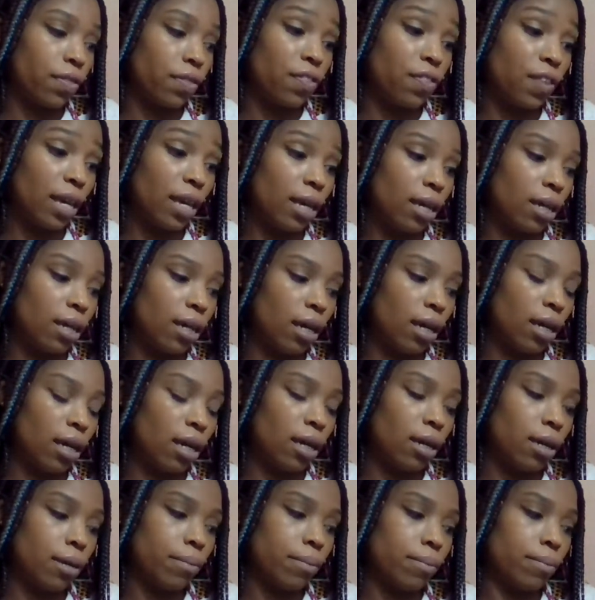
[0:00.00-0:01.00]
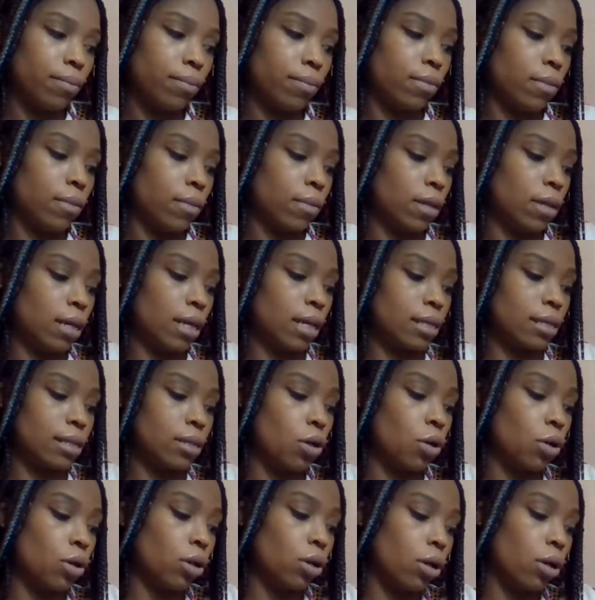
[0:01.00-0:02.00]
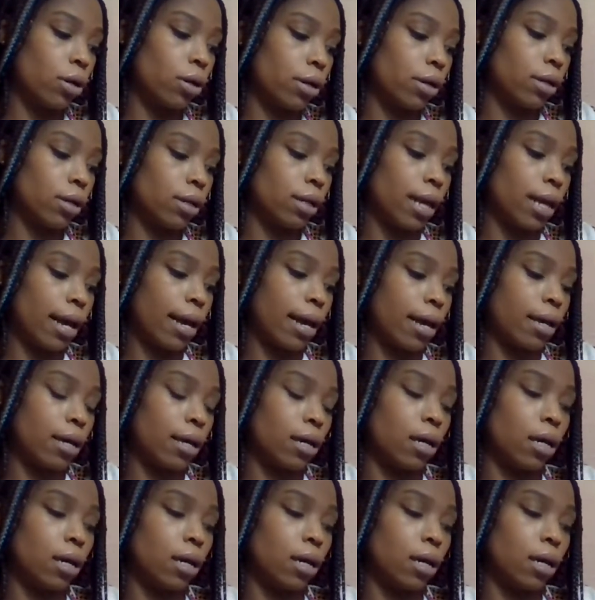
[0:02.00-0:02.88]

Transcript: thinking. It's no longer like